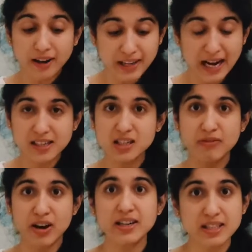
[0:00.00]

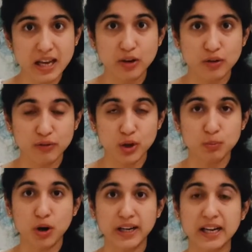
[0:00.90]
contracts front side of
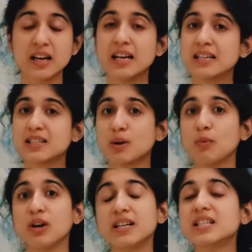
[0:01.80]
your body.
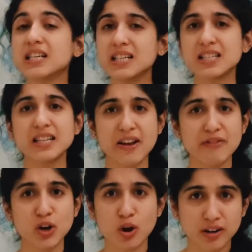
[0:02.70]
Stimulates each and
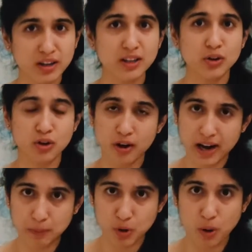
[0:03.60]
every organ in
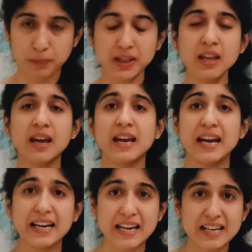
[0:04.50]
your abdomen.
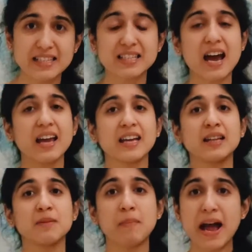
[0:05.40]

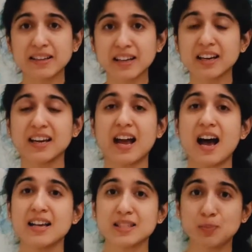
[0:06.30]
Intestine,
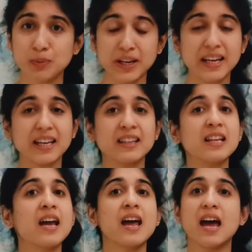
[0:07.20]
pancreas,
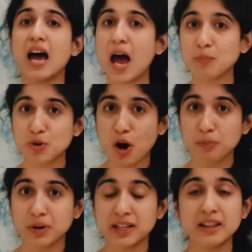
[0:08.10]
spleen,
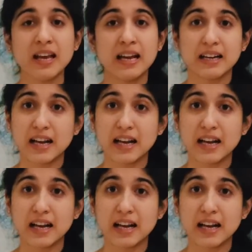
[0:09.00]
abdomen,